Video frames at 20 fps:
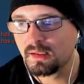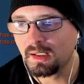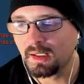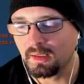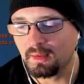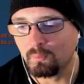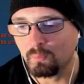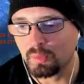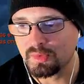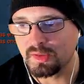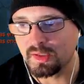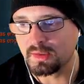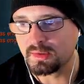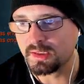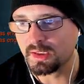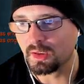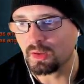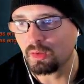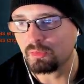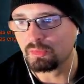and once I
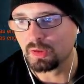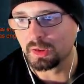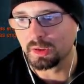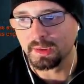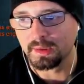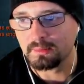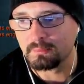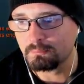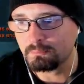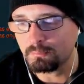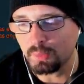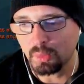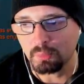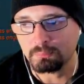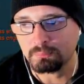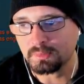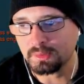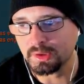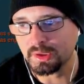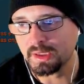tick over again,
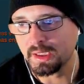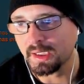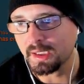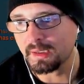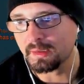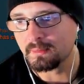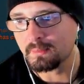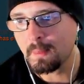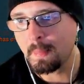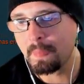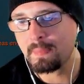boom, you get it.